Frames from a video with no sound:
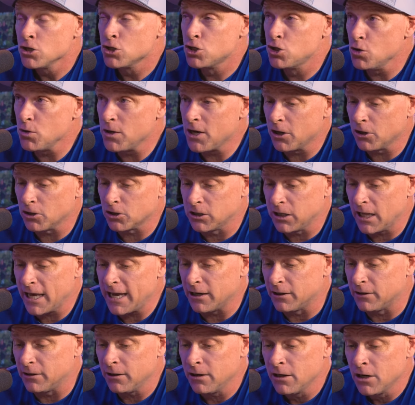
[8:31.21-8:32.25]
Two years
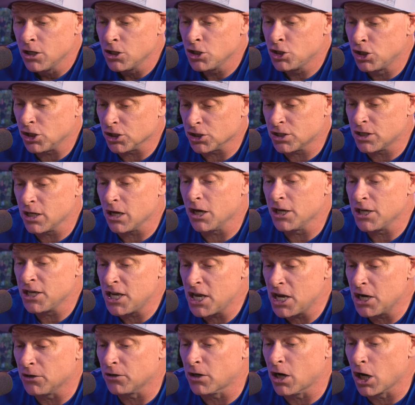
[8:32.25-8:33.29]
later, just a
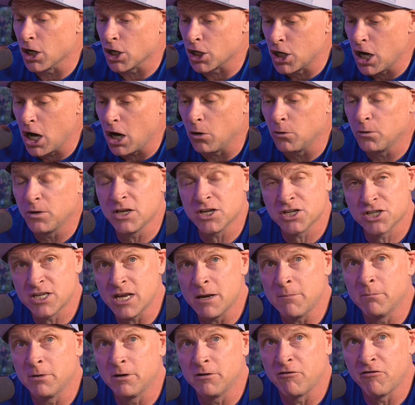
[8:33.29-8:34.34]
year ago,
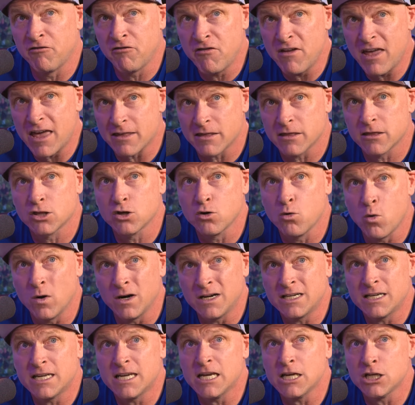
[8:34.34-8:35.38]
December 5th,
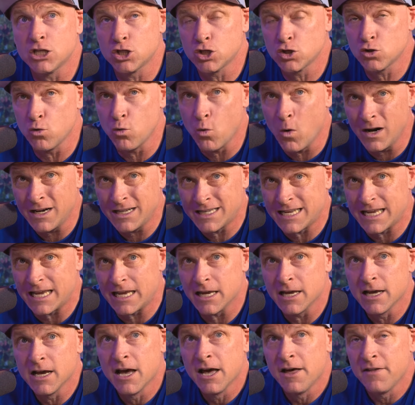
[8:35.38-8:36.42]

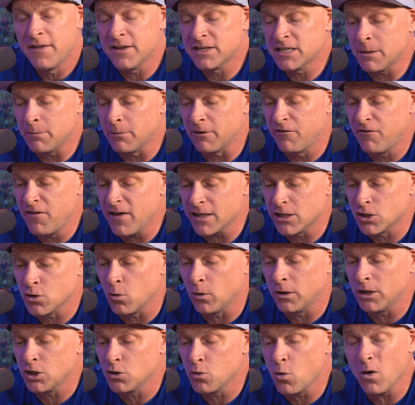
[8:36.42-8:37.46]
2020, December 5th,
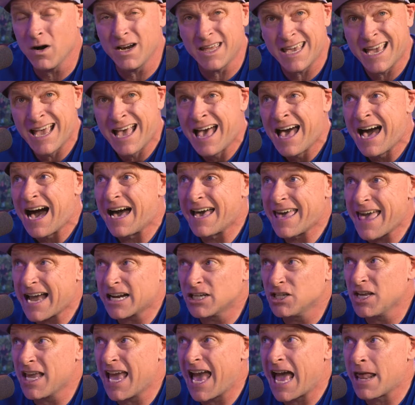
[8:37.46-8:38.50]
2020, I
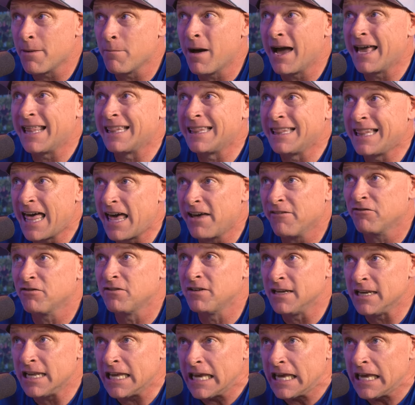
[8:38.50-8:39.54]
actually had my
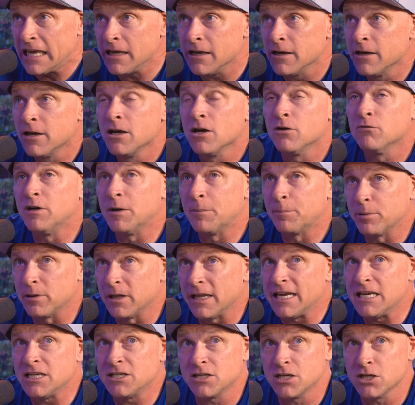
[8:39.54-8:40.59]
left knee
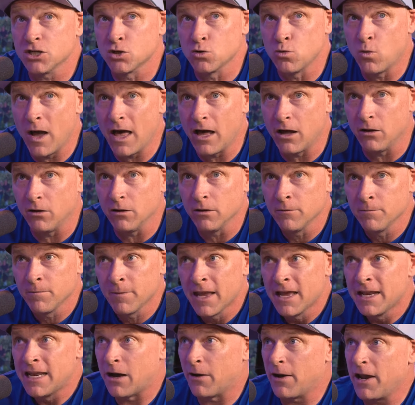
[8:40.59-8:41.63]
replaced as well.
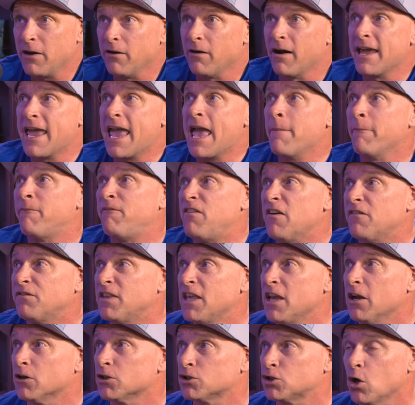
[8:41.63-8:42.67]
Now, here I am,
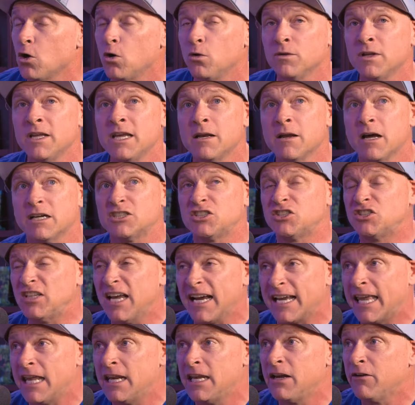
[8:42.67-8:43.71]
50 years old, need a
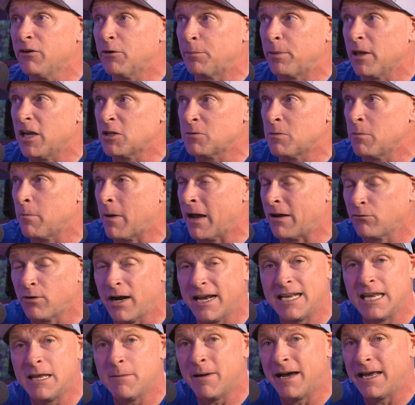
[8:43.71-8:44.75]
second knee replacement, my
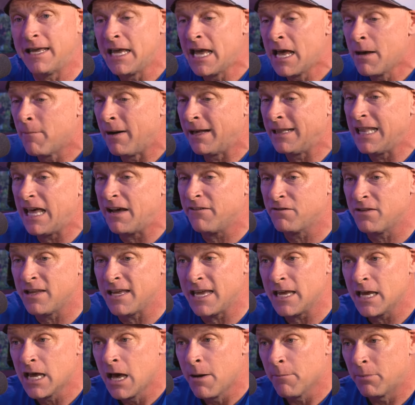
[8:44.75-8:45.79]
right knee, my, my left
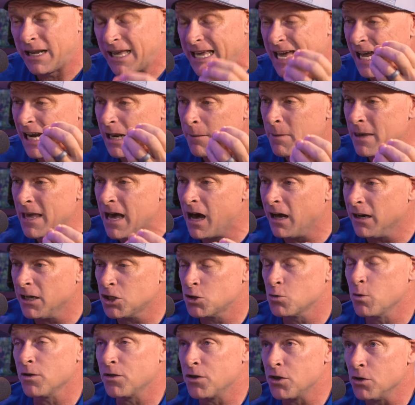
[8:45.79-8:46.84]
knee. But I gotta be
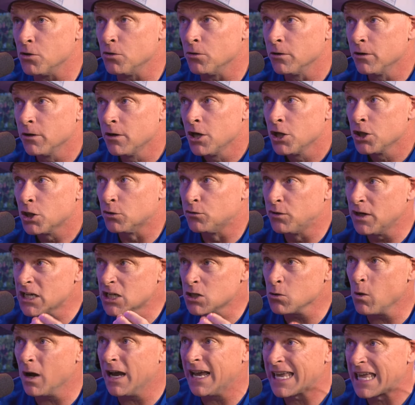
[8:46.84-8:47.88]
honest with you. The
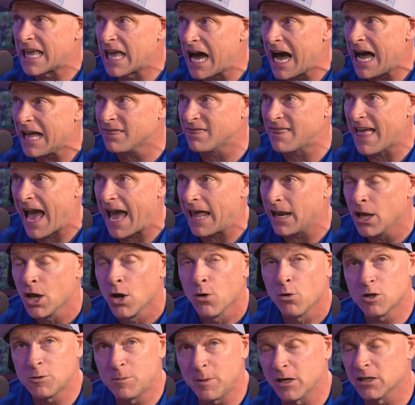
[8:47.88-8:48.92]
reason why I got that
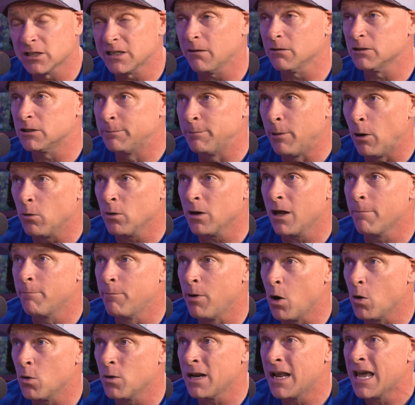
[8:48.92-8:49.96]
was because I was bone on
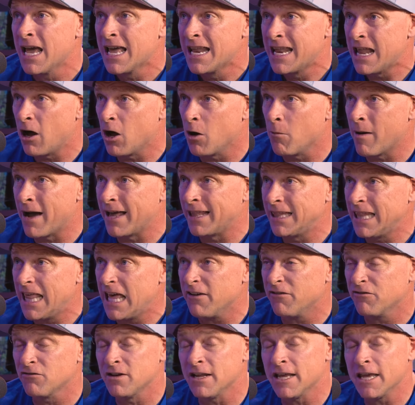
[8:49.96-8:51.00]
bone now on my
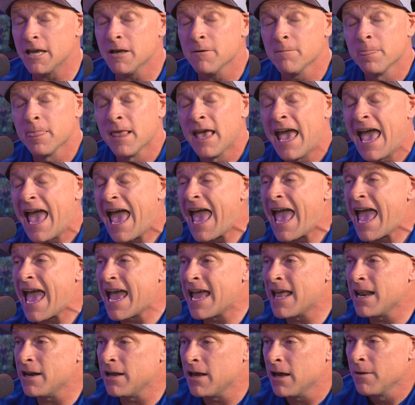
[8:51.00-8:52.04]
left knee.
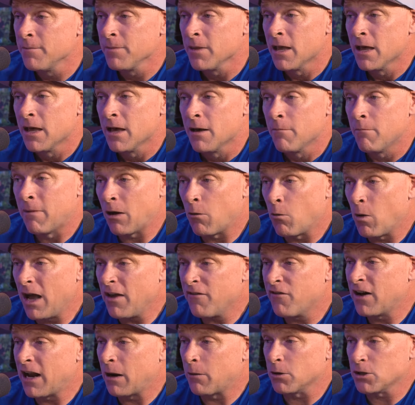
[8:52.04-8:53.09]
And my
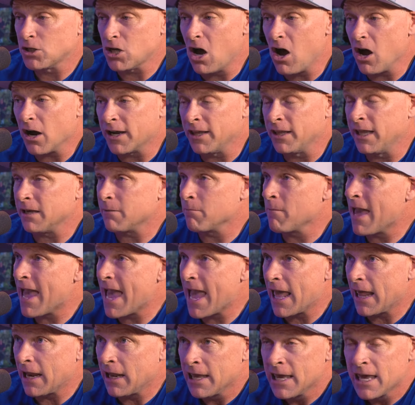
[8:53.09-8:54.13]
wife and I were talking like,
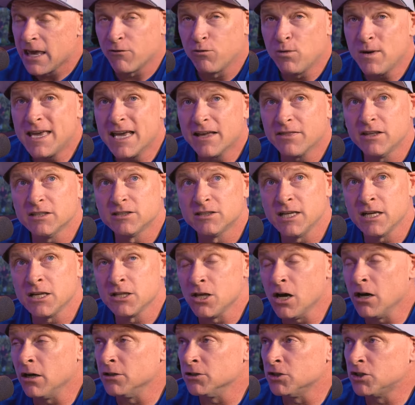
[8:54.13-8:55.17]
man, if we get this
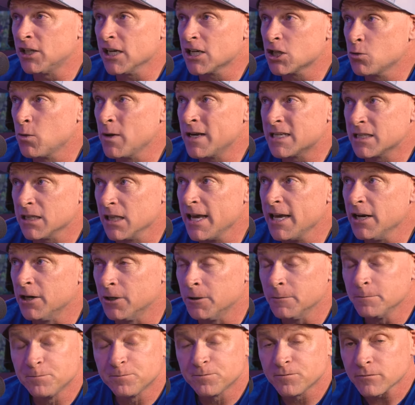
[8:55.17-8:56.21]
thing done six weeks
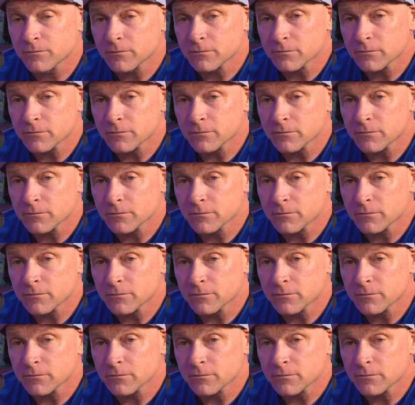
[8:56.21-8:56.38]
later,